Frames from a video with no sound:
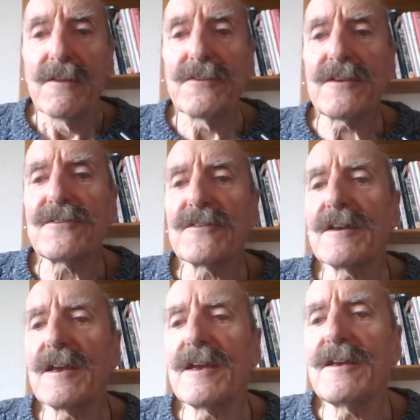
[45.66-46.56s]
This
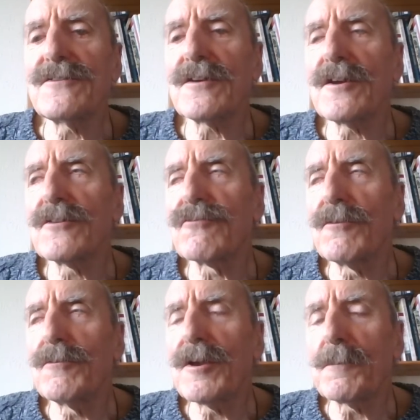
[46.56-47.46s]
is a
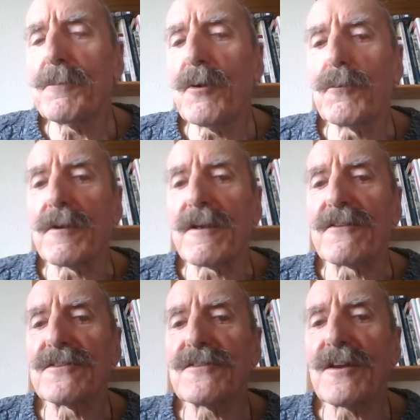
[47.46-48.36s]
truly appalling
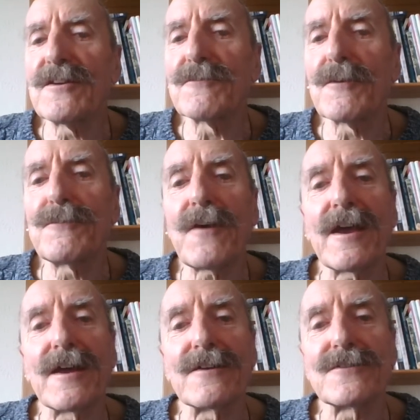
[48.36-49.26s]
state of
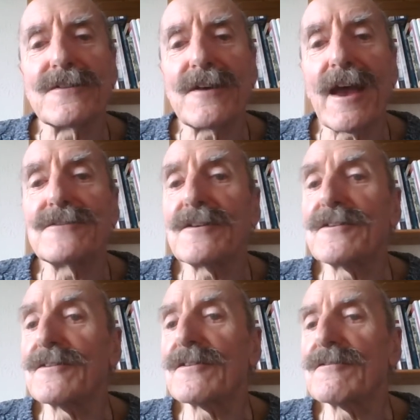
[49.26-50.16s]
affairs, and
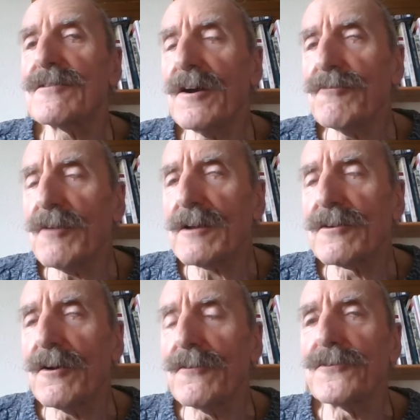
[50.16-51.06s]
it is a
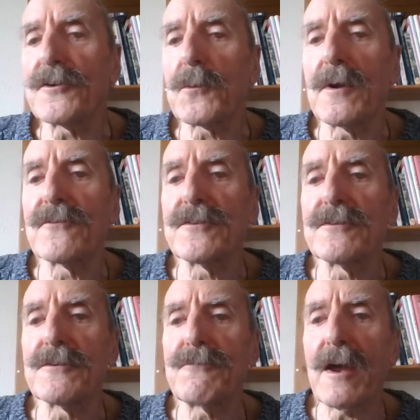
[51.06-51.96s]
direct consequence
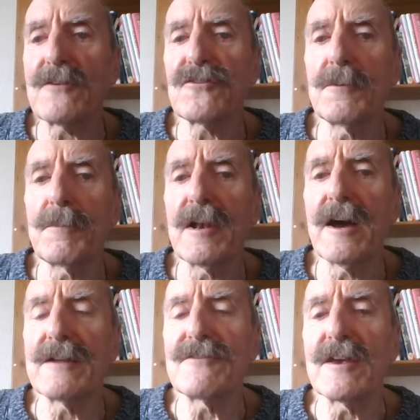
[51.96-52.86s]
of the fashionable
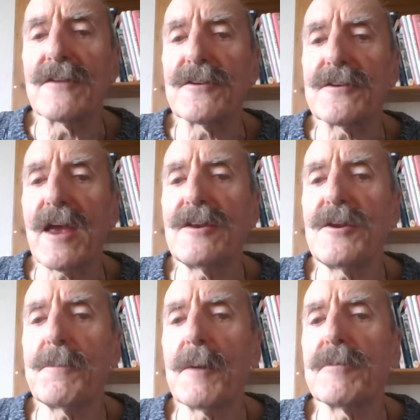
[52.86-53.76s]
idea that
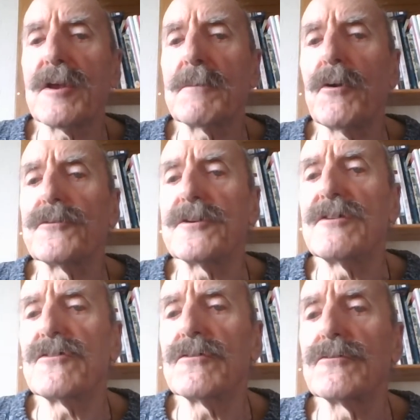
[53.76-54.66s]
any public
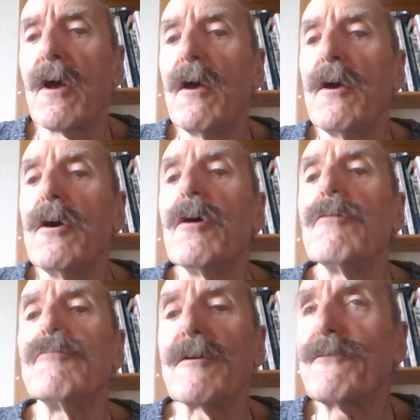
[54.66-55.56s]
body should
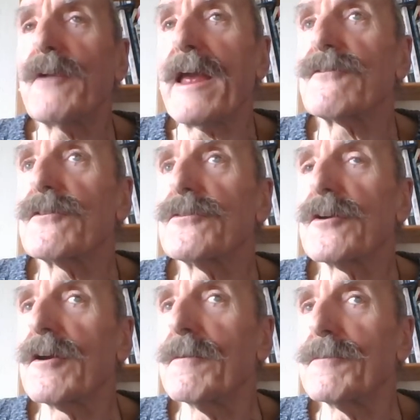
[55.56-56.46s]
reflect
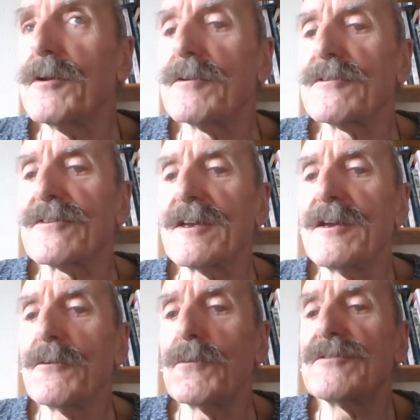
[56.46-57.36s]
the
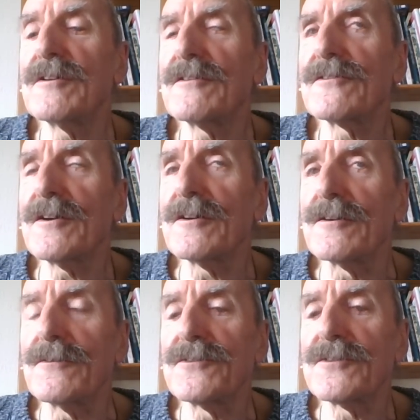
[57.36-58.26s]
community which it
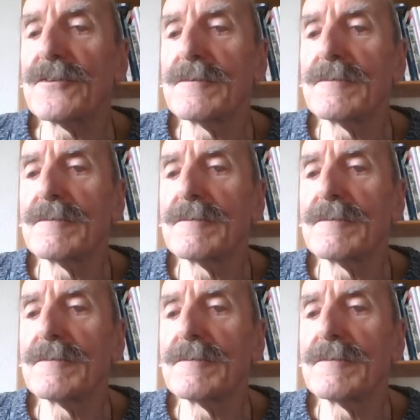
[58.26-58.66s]
serves.